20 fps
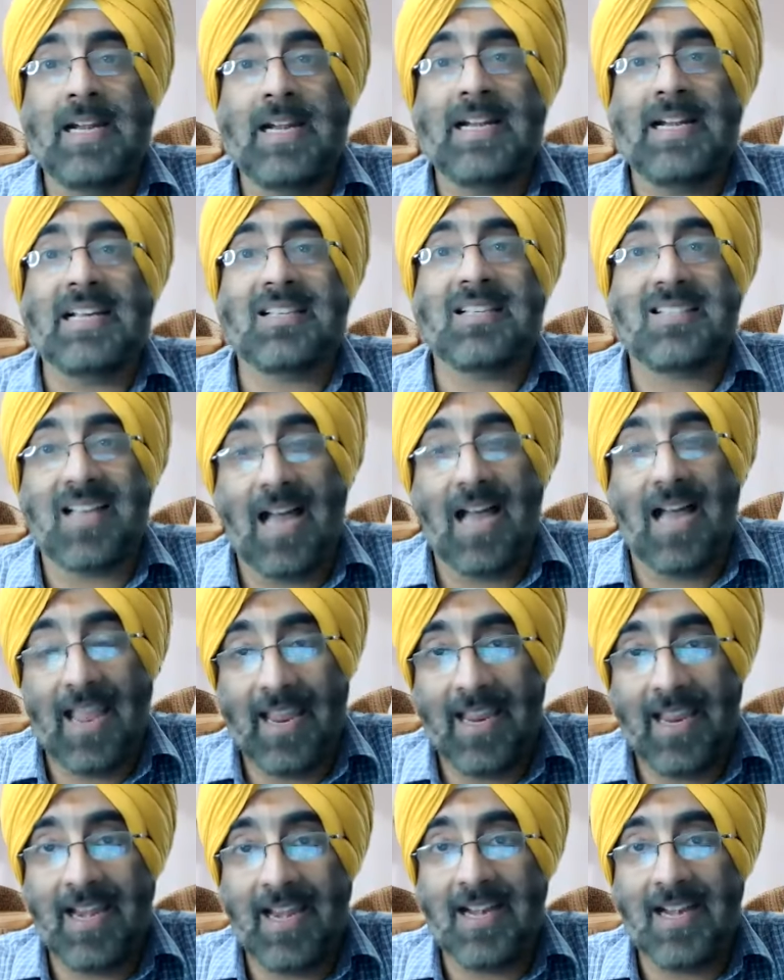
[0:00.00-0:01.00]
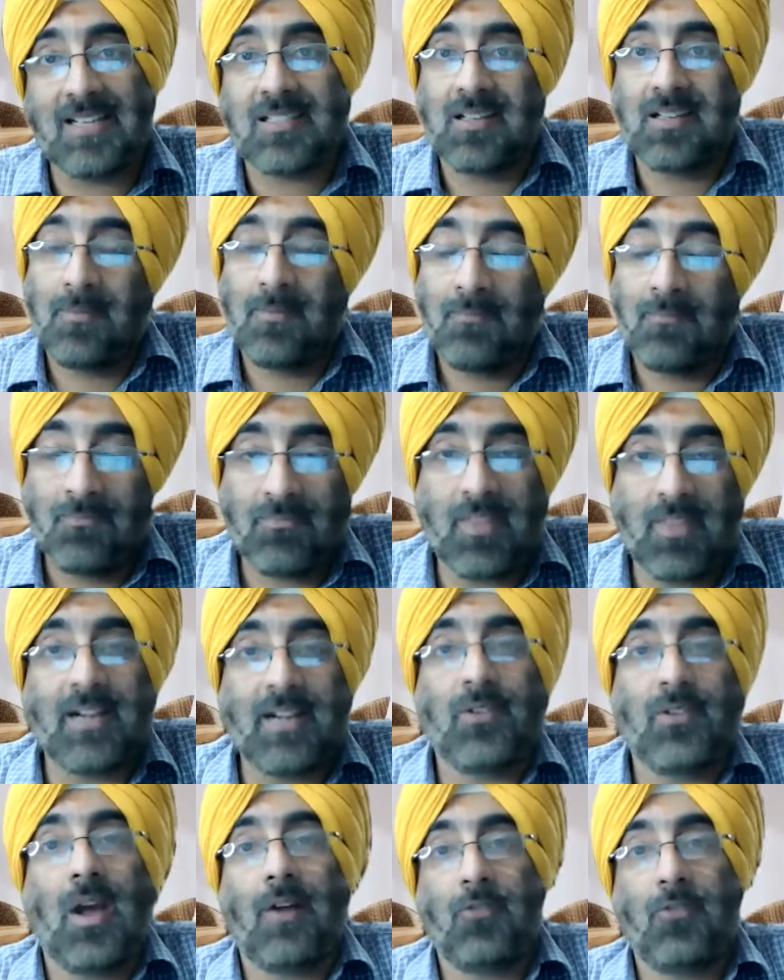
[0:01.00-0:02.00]
decides that
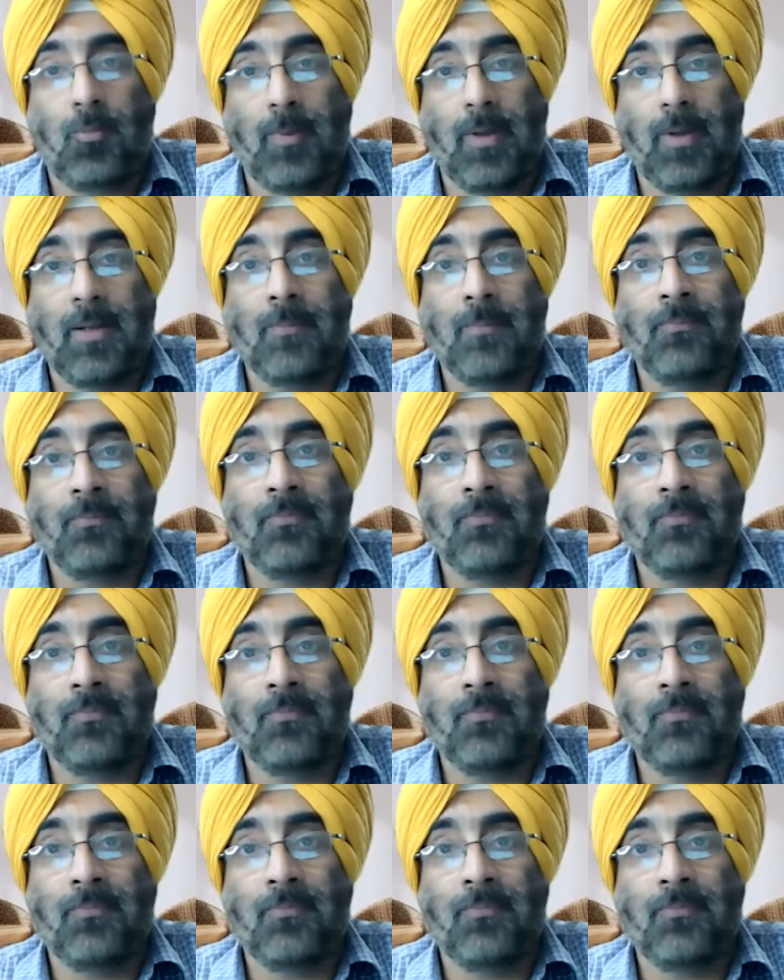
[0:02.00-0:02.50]
you have to pay.